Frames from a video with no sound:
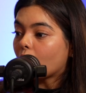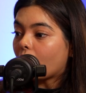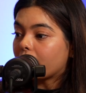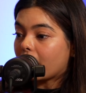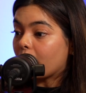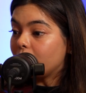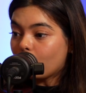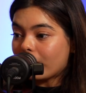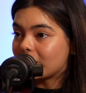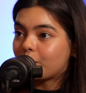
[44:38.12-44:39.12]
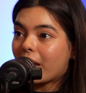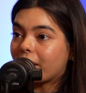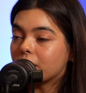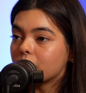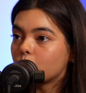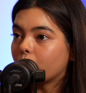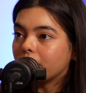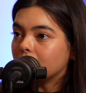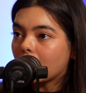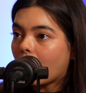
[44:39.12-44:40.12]
thought everyone's parents were
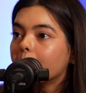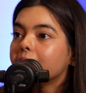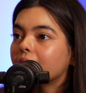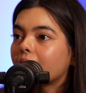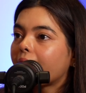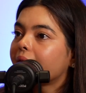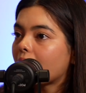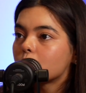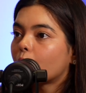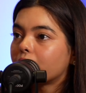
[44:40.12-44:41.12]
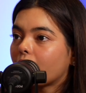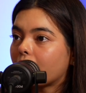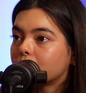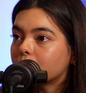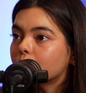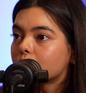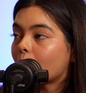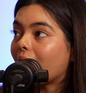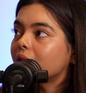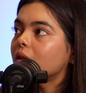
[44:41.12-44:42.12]
in the army, and that's what you had to do.
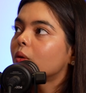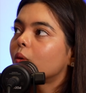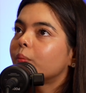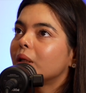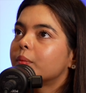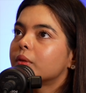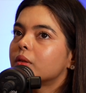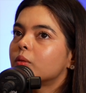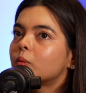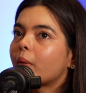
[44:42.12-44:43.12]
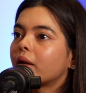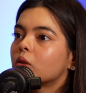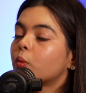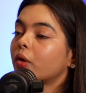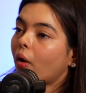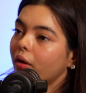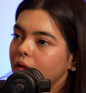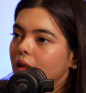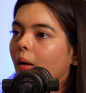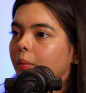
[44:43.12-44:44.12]
So I didn't know people whose parents were not
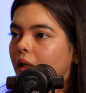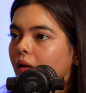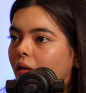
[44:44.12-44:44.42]
in the army.